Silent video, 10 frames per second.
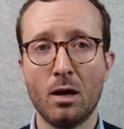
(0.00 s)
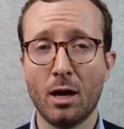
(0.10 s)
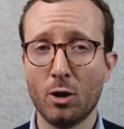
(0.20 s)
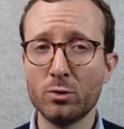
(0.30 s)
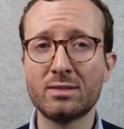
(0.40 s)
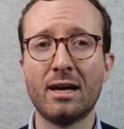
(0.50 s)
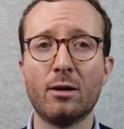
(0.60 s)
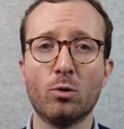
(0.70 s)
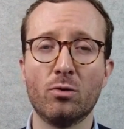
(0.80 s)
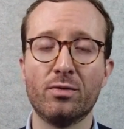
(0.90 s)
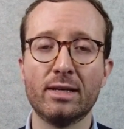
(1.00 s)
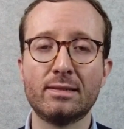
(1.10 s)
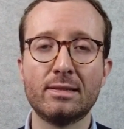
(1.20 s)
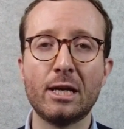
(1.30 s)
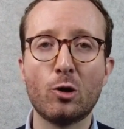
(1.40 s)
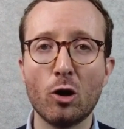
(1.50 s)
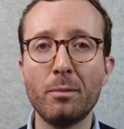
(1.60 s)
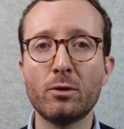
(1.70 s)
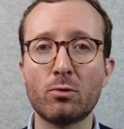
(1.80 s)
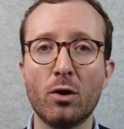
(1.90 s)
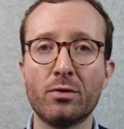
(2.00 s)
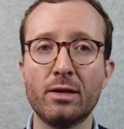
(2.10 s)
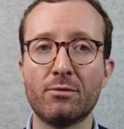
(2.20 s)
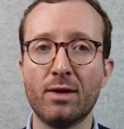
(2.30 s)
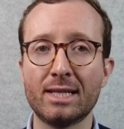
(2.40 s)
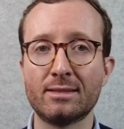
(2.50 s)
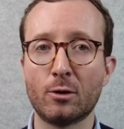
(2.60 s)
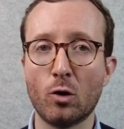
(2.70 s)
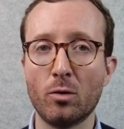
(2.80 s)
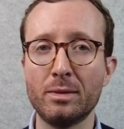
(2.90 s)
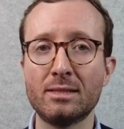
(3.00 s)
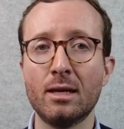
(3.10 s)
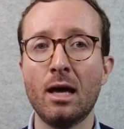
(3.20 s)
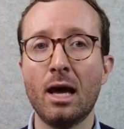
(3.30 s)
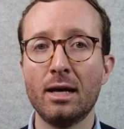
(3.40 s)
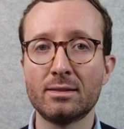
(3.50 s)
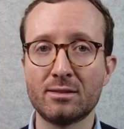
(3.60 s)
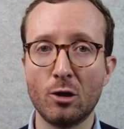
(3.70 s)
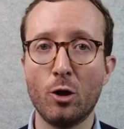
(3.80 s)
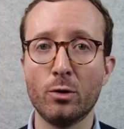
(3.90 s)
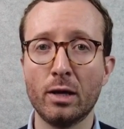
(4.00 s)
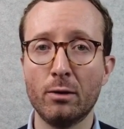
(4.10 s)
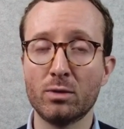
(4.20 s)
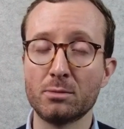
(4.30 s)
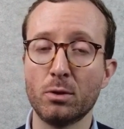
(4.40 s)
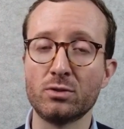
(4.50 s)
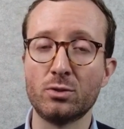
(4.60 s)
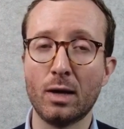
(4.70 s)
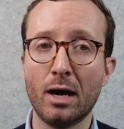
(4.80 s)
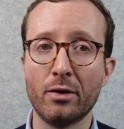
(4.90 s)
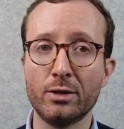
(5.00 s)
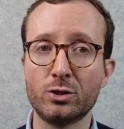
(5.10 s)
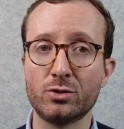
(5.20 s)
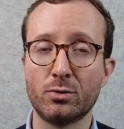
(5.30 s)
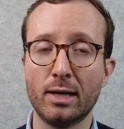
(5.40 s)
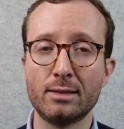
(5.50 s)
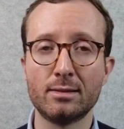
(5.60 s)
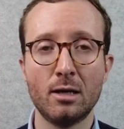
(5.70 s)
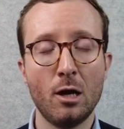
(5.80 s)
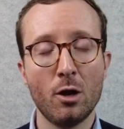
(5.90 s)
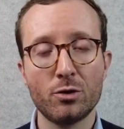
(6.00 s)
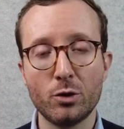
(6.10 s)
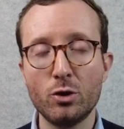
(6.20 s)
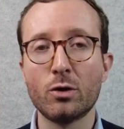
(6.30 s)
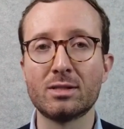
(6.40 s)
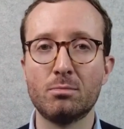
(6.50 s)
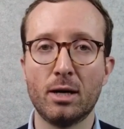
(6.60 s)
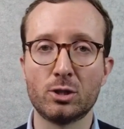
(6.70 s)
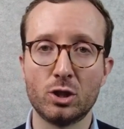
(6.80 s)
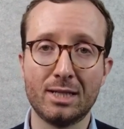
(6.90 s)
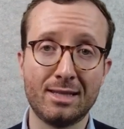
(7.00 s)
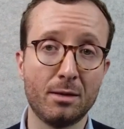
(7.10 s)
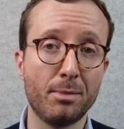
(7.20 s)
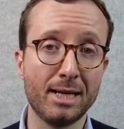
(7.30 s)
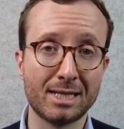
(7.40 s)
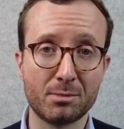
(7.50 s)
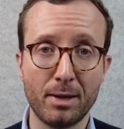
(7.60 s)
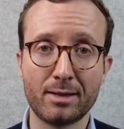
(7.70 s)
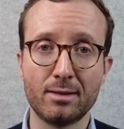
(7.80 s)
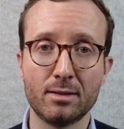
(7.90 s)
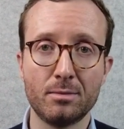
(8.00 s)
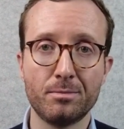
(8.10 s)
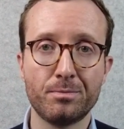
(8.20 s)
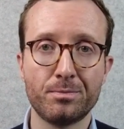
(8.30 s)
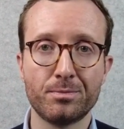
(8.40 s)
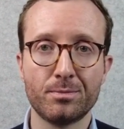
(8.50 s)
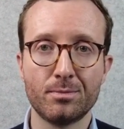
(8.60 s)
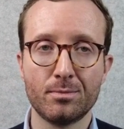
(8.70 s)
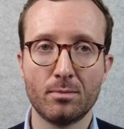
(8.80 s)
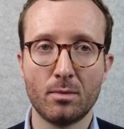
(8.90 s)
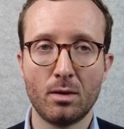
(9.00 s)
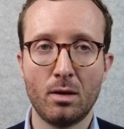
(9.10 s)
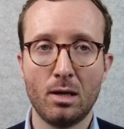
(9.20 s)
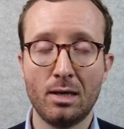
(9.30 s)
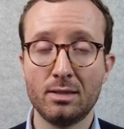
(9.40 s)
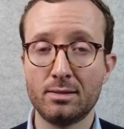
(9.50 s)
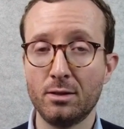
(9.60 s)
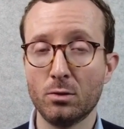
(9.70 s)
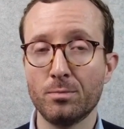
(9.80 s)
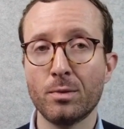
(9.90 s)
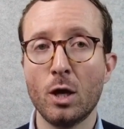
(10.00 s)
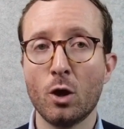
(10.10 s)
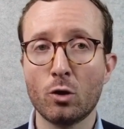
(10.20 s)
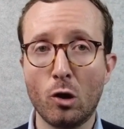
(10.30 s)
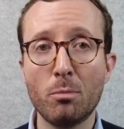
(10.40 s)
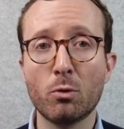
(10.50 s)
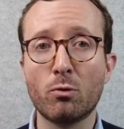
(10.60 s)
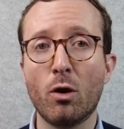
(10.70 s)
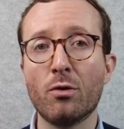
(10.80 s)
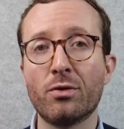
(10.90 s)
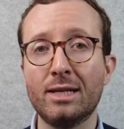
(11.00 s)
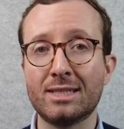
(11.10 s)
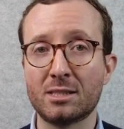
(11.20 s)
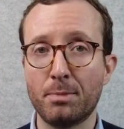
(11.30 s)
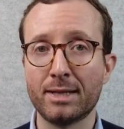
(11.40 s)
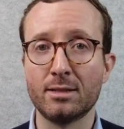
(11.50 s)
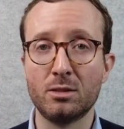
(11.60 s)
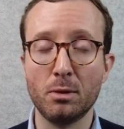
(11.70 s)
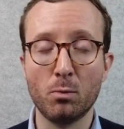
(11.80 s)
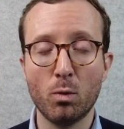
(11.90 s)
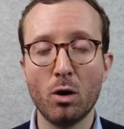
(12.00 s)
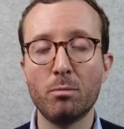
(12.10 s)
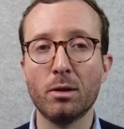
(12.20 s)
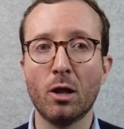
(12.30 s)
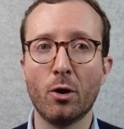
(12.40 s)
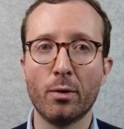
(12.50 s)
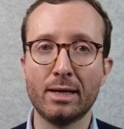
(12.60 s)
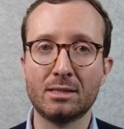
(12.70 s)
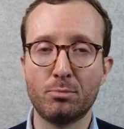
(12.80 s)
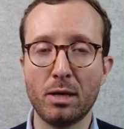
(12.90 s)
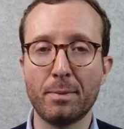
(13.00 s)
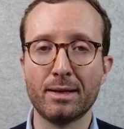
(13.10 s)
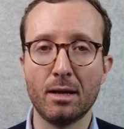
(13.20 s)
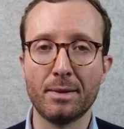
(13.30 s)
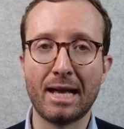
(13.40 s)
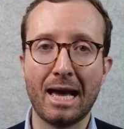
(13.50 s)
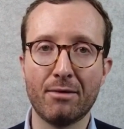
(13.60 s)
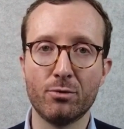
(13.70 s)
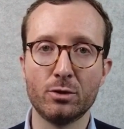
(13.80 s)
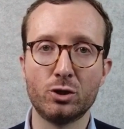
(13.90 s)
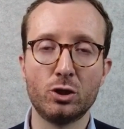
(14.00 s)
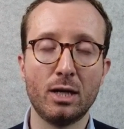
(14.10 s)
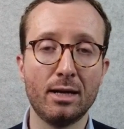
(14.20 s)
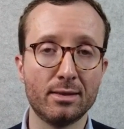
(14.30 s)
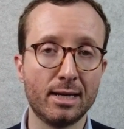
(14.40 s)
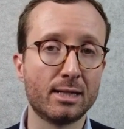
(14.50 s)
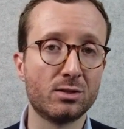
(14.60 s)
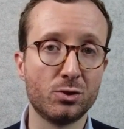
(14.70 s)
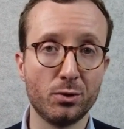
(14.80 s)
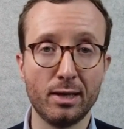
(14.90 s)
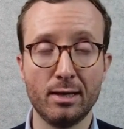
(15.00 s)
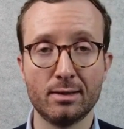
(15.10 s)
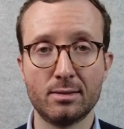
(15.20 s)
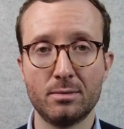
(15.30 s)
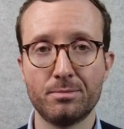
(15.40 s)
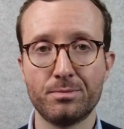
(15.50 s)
Alongside all of this, economic growth in advanced economies has slowed in response to higher interest rates, though not as much as had been expected. Still, global growth is expected to be well below its pre-pandemic average in the next two years.